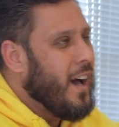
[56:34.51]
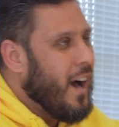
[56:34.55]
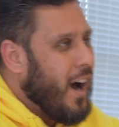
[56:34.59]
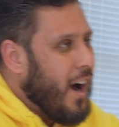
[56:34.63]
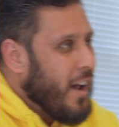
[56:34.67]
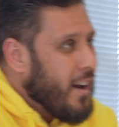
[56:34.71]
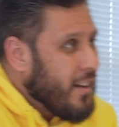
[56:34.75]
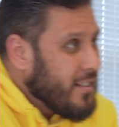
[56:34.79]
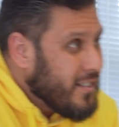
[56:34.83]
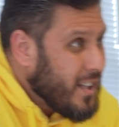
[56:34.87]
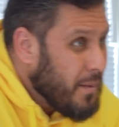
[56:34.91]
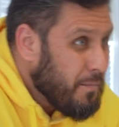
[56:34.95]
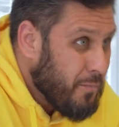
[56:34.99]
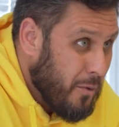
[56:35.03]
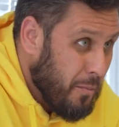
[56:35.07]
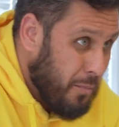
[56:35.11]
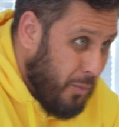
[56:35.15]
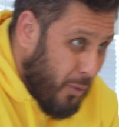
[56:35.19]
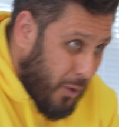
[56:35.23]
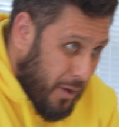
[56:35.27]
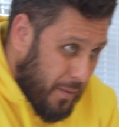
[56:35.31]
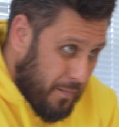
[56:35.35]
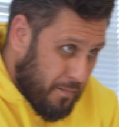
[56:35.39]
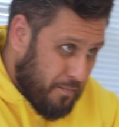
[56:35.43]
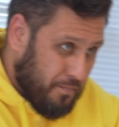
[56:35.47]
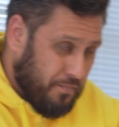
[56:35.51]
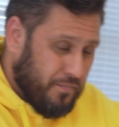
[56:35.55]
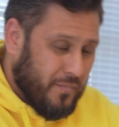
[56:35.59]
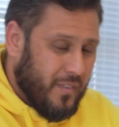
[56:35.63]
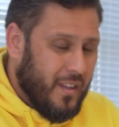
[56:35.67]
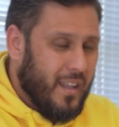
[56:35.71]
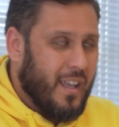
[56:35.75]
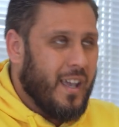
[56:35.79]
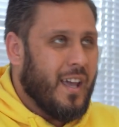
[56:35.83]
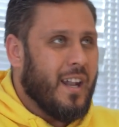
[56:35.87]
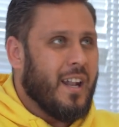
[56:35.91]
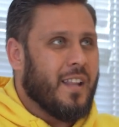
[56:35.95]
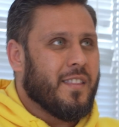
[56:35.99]
On a separate point,
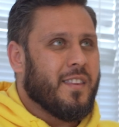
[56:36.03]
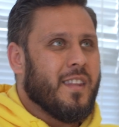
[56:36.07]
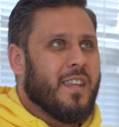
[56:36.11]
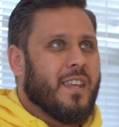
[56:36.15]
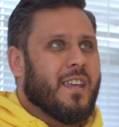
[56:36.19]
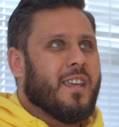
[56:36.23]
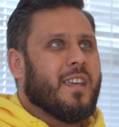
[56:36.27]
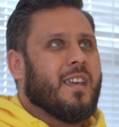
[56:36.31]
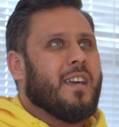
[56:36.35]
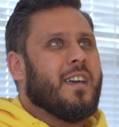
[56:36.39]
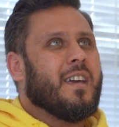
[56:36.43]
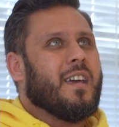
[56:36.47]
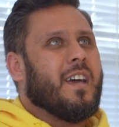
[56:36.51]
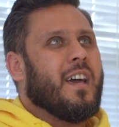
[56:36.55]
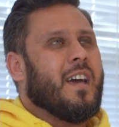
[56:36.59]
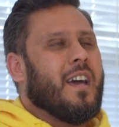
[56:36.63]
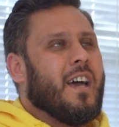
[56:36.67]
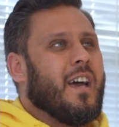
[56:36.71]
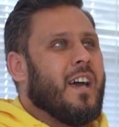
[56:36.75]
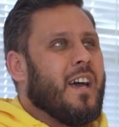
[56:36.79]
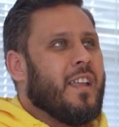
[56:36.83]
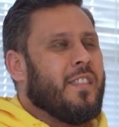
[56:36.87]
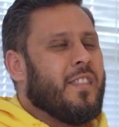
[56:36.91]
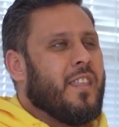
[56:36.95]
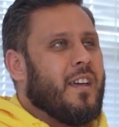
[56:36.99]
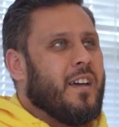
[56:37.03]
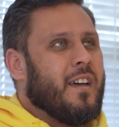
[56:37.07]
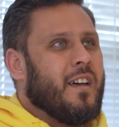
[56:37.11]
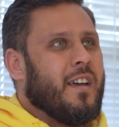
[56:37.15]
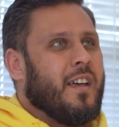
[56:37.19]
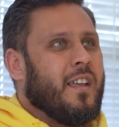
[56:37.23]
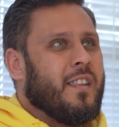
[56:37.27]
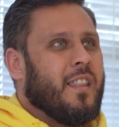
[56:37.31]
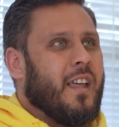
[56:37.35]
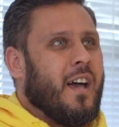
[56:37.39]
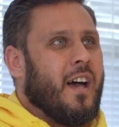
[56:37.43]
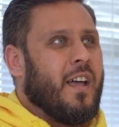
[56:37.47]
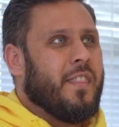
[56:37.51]
and I think
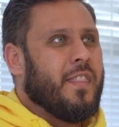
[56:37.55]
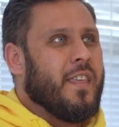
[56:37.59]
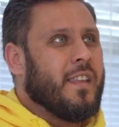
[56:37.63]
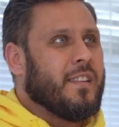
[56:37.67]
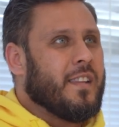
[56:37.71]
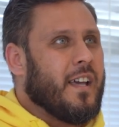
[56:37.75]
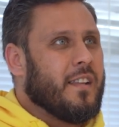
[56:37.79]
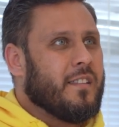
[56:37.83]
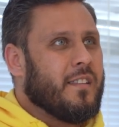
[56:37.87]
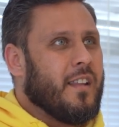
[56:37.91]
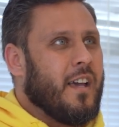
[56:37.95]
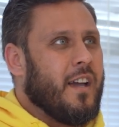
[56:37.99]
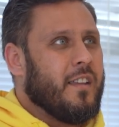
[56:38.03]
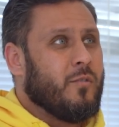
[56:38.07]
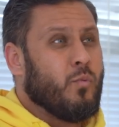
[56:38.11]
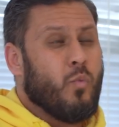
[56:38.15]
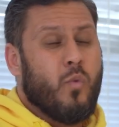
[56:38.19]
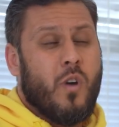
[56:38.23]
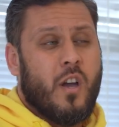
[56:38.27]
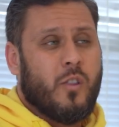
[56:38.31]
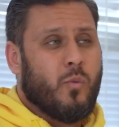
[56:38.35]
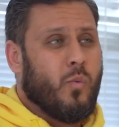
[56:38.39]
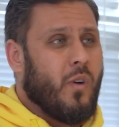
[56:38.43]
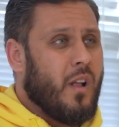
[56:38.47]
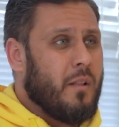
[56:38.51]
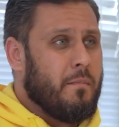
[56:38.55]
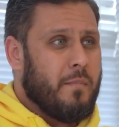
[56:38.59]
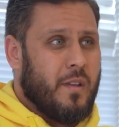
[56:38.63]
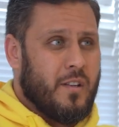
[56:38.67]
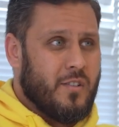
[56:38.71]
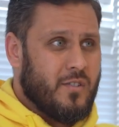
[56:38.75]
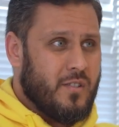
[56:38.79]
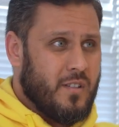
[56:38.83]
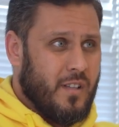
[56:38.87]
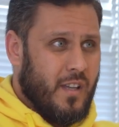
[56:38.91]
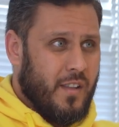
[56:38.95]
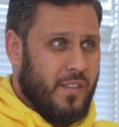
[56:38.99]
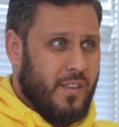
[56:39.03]
that is worthwhile
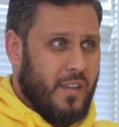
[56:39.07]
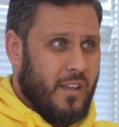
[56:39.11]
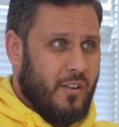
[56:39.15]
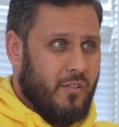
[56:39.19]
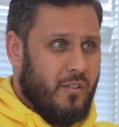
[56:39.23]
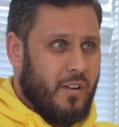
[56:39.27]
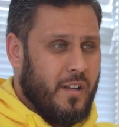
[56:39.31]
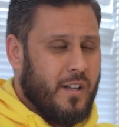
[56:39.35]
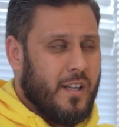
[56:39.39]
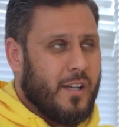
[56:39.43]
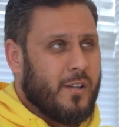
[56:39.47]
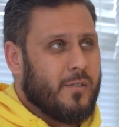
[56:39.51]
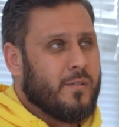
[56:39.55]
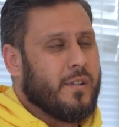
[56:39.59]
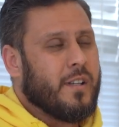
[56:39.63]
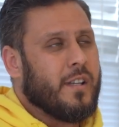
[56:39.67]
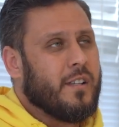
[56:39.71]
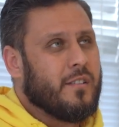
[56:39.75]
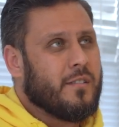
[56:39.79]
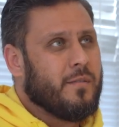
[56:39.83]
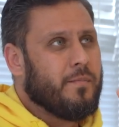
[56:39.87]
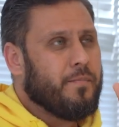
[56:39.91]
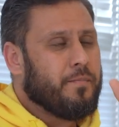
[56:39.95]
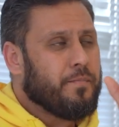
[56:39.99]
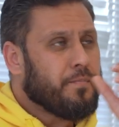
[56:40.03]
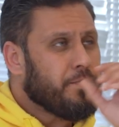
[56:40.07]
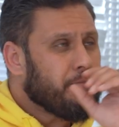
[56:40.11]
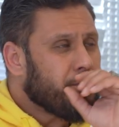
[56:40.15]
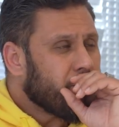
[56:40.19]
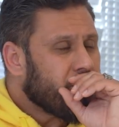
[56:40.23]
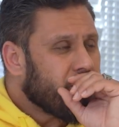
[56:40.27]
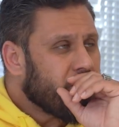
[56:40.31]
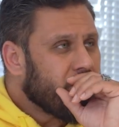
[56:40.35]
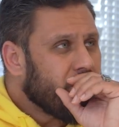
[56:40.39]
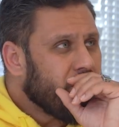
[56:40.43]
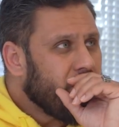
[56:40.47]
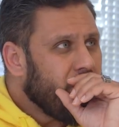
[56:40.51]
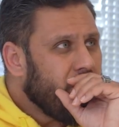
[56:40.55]
mentioning, I think right now, is
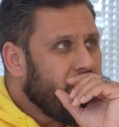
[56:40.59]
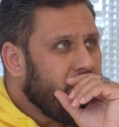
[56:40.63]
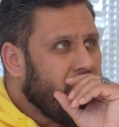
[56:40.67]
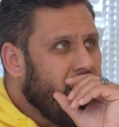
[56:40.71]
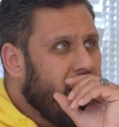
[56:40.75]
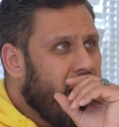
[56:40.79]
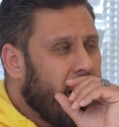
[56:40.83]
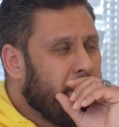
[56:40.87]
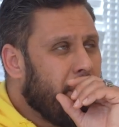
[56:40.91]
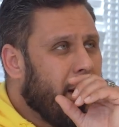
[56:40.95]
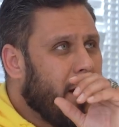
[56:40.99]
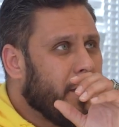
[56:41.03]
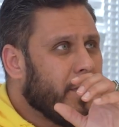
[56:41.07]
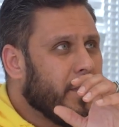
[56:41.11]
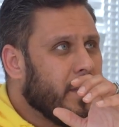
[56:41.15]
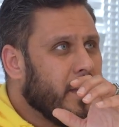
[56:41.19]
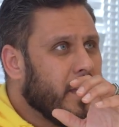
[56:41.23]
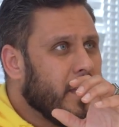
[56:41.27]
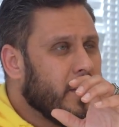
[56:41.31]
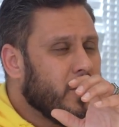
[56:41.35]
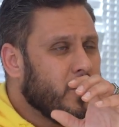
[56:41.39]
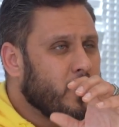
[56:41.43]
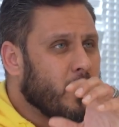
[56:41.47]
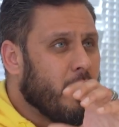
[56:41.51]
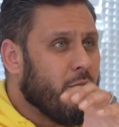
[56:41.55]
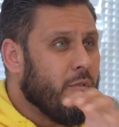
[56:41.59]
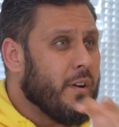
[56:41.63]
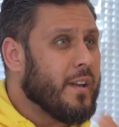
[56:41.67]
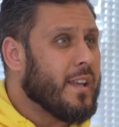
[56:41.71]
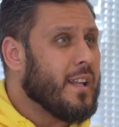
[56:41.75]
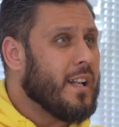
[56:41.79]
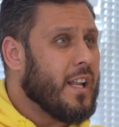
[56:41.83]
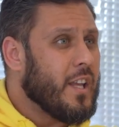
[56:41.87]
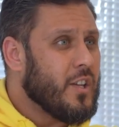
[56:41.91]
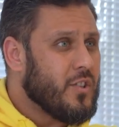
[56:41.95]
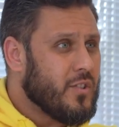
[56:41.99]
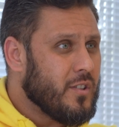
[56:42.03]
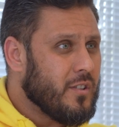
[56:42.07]
about the issue of
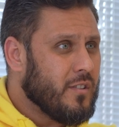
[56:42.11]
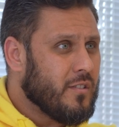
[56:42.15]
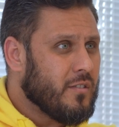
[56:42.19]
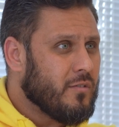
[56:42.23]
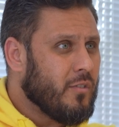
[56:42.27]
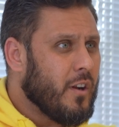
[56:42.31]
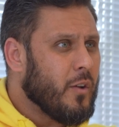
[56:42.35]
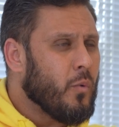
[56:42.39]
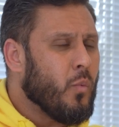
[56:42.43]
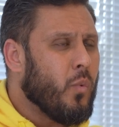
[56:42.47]
regulations. Right?